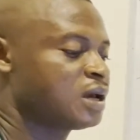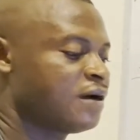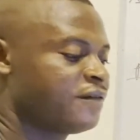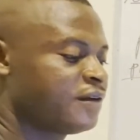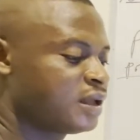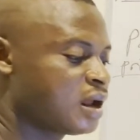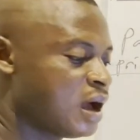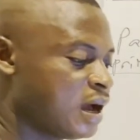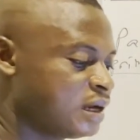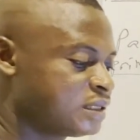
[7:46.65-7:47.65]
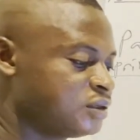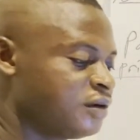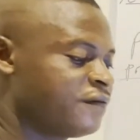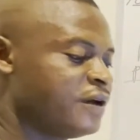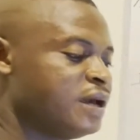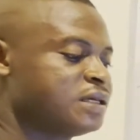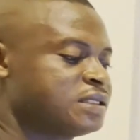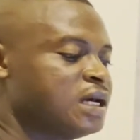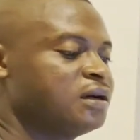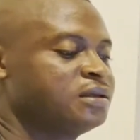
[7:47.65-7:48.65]
having had your first
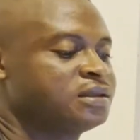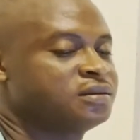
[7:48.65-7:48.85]
child.